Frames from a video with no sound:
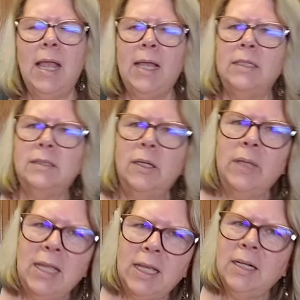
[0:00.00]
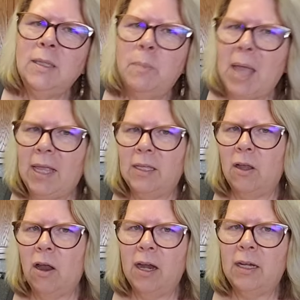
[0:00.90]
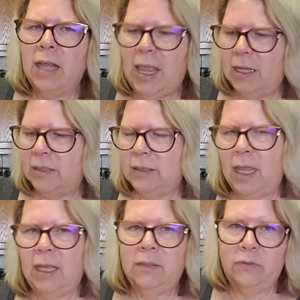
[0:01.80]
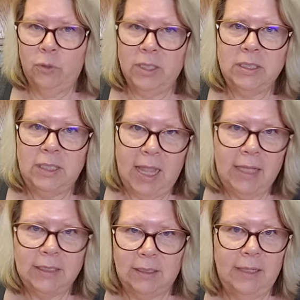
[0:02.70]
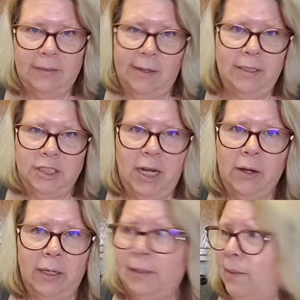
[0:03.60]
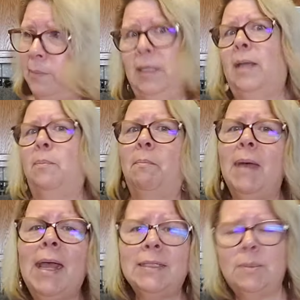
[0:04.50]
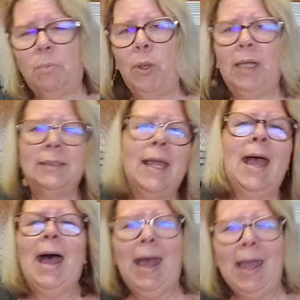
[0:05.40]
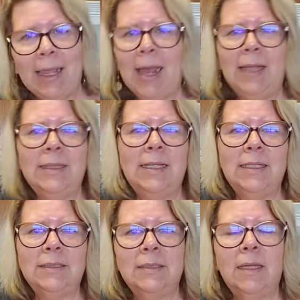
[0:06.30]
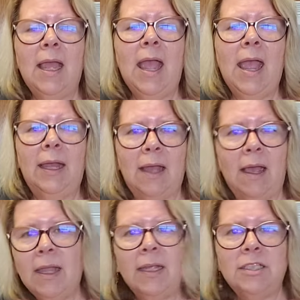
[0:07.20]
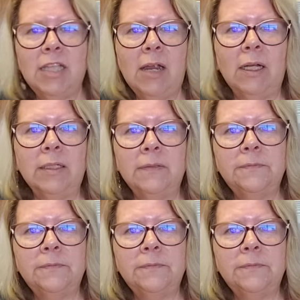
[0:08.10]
So they get in the backyard, and of course the cat's like not sharing. I was like, my spoils, I got this, and I ain't sharing.